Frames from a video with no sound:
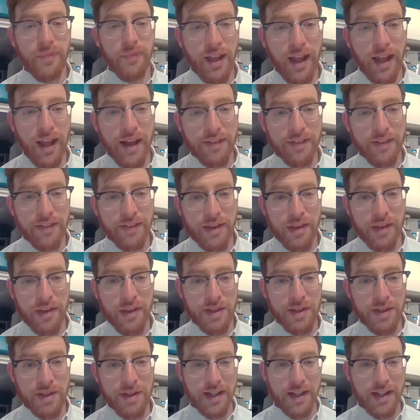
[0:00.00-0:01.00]
at the
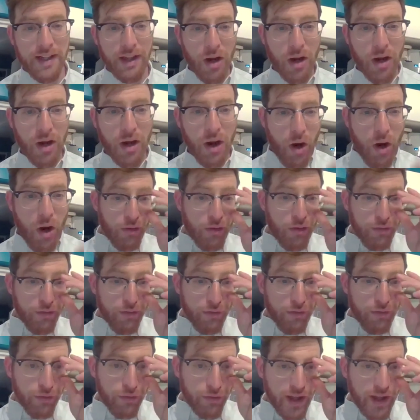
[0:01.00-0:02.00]
beginning
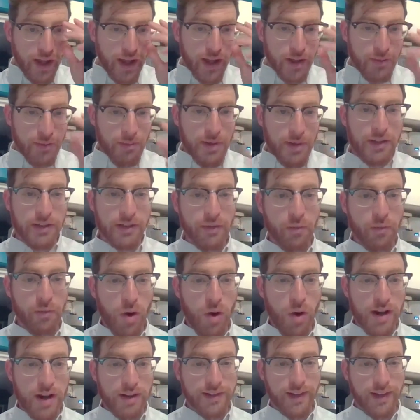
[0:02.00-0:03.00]
of a piece of
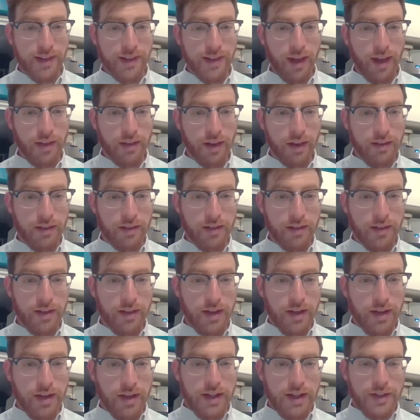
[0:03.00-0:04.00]
work together,
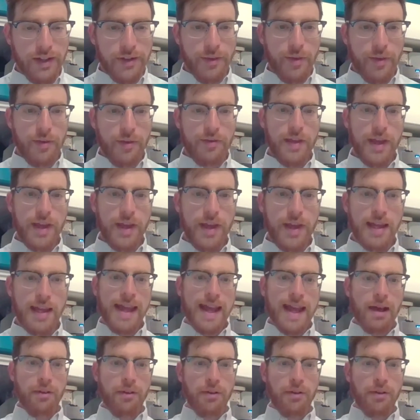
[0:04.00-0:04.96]
they lay